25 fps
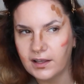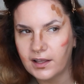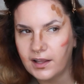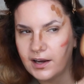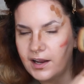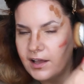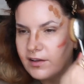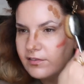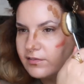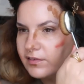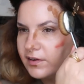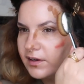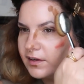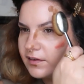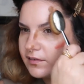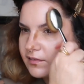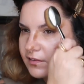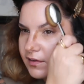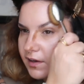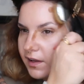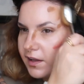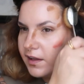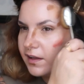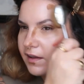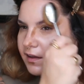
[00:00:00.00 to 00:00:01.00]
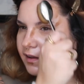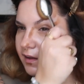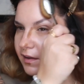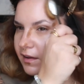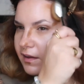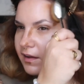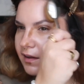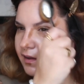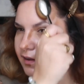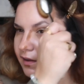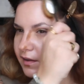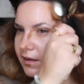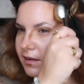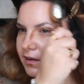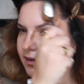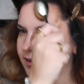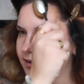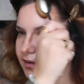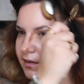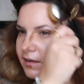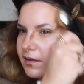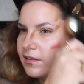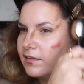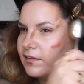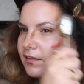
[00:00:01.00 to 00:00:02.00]
and effortlessly
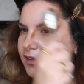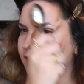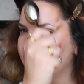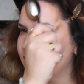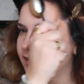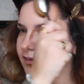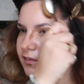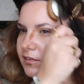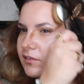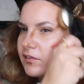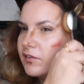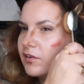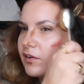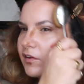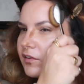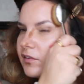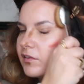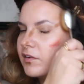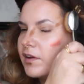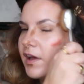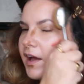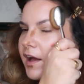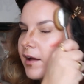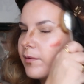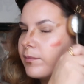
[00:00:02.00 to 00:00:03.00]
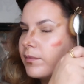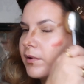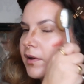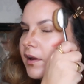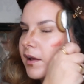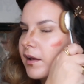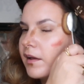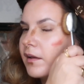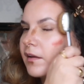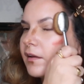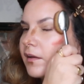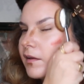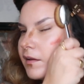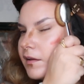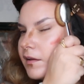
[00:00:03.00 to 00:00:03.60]
that is just happening.